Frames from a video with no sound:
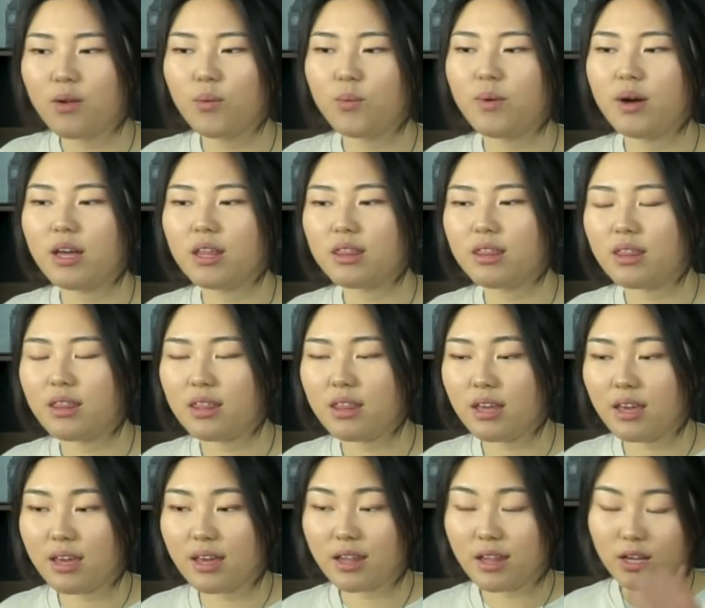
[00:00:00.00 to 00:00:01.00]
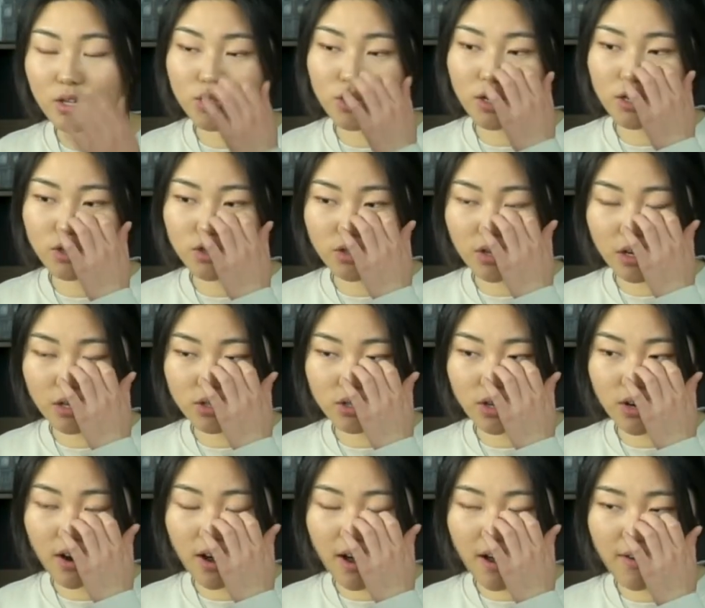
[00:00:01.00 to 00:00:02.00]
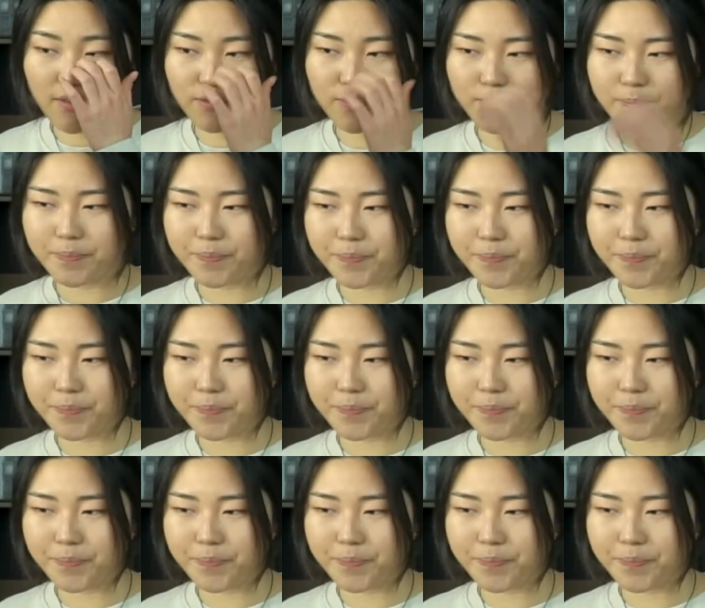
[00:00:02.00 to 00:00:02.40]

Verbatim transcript: with the electronic structure of